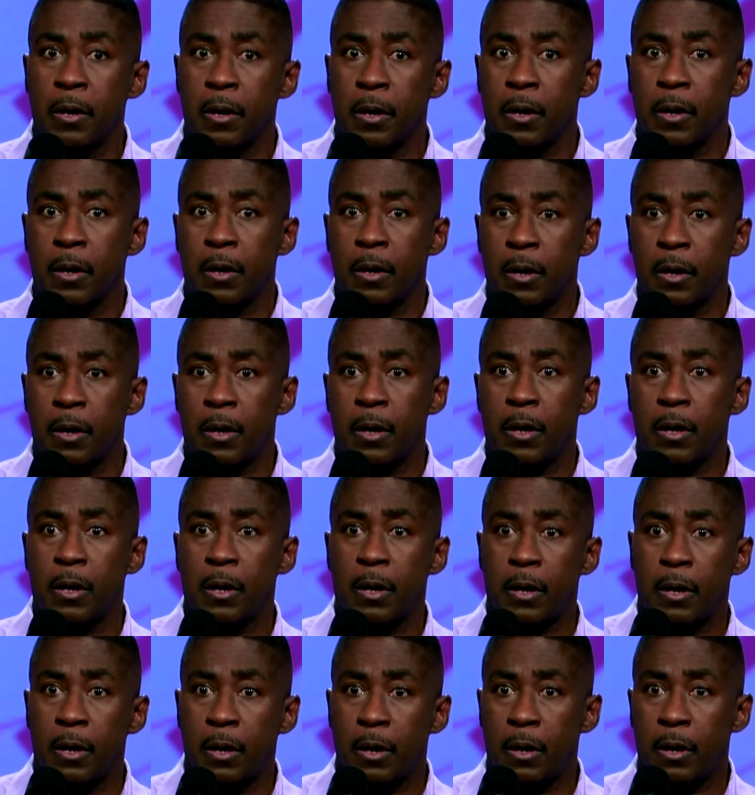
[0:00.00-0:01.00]

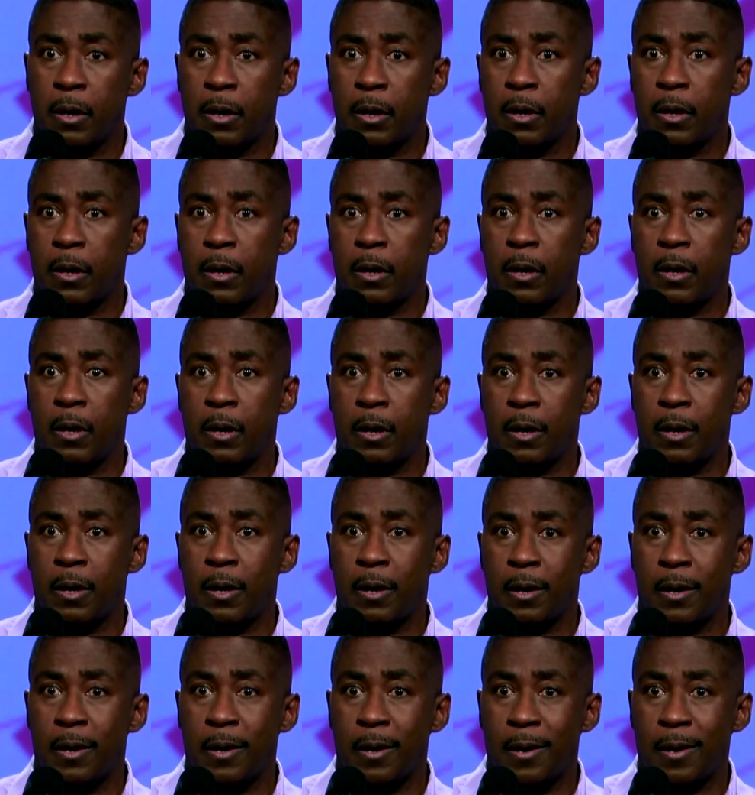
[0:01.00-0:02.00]

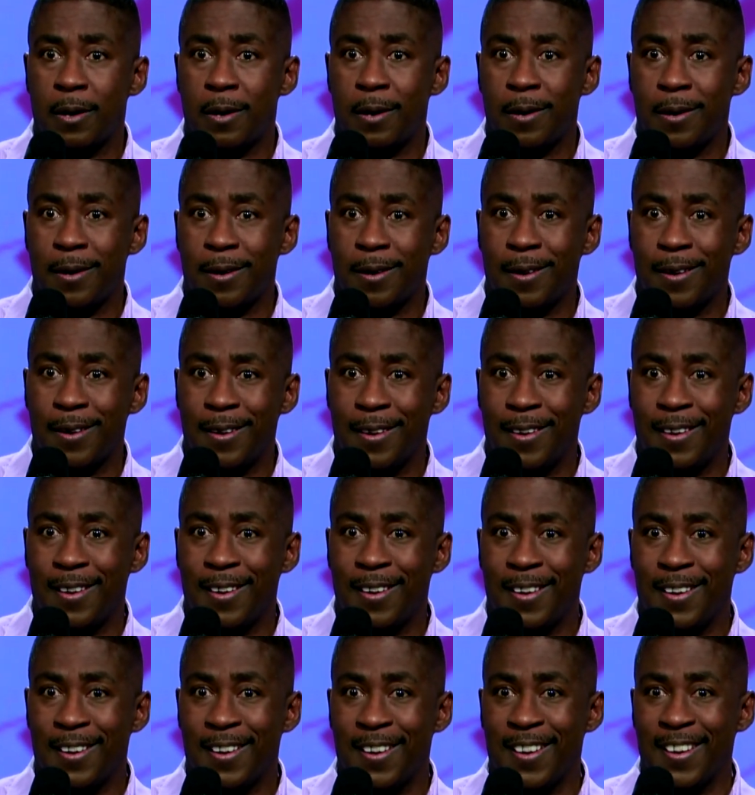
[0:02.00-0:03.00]

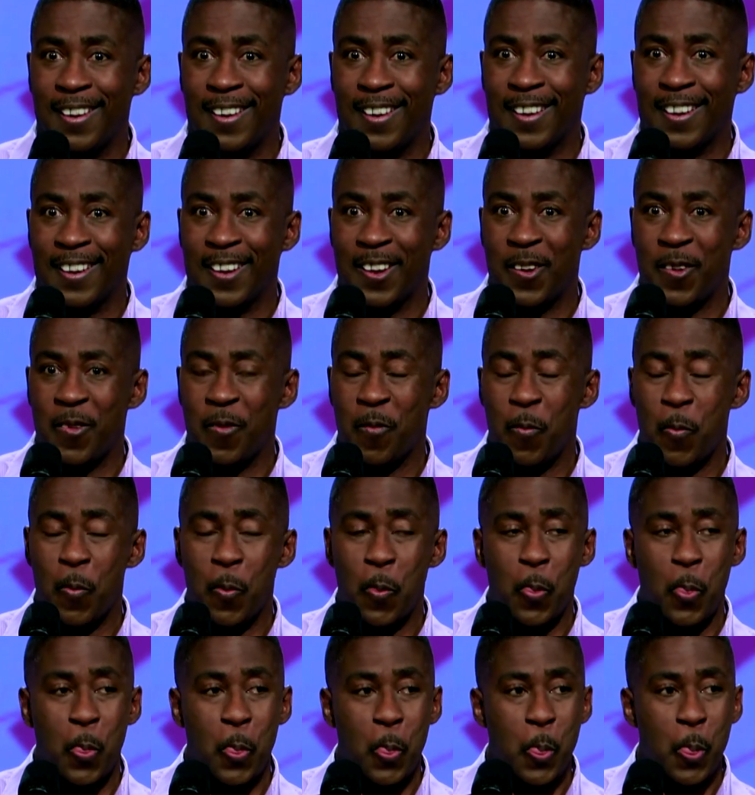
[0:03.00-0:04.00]

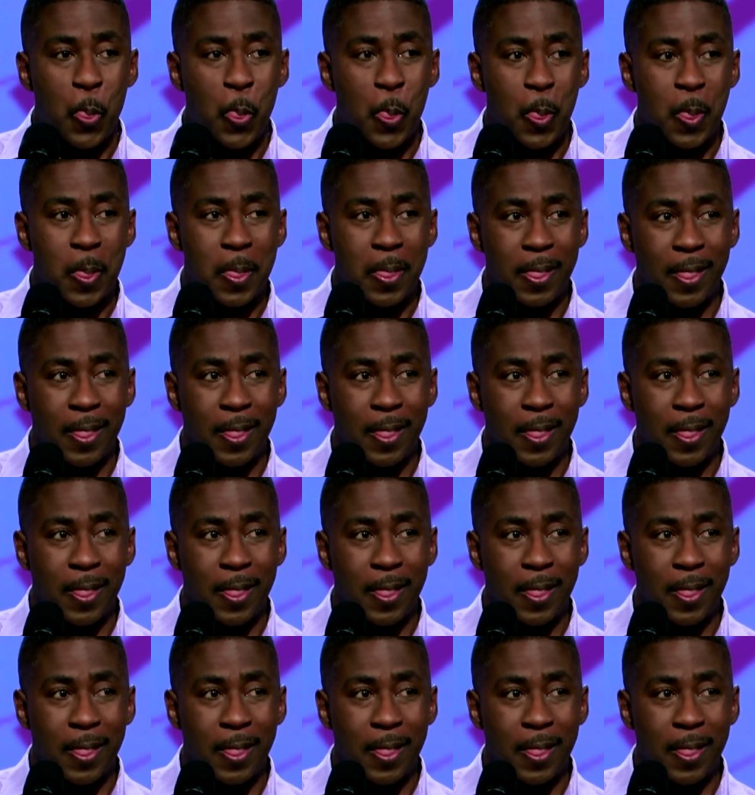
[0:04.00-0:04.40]
No one is speaking in this clip.